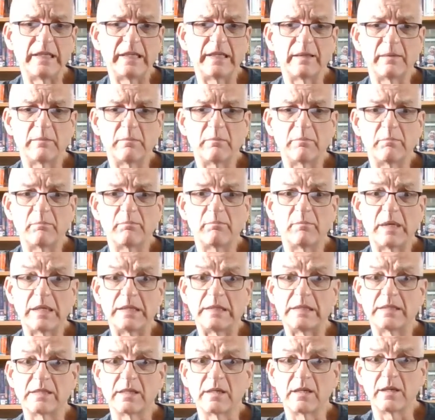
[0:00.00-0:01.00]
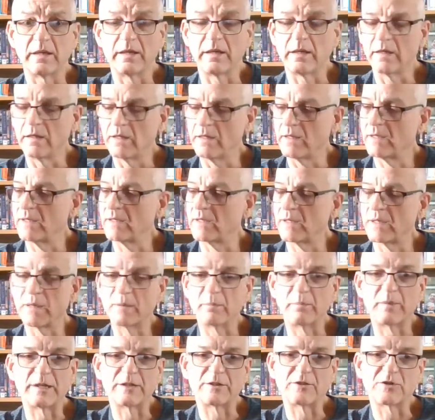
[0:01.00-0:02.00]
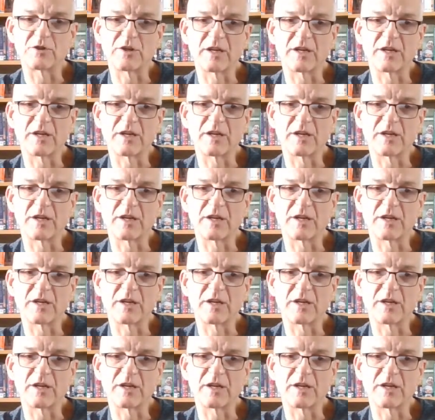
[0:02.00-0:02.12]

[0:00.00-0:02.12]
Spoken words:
it mentally a bit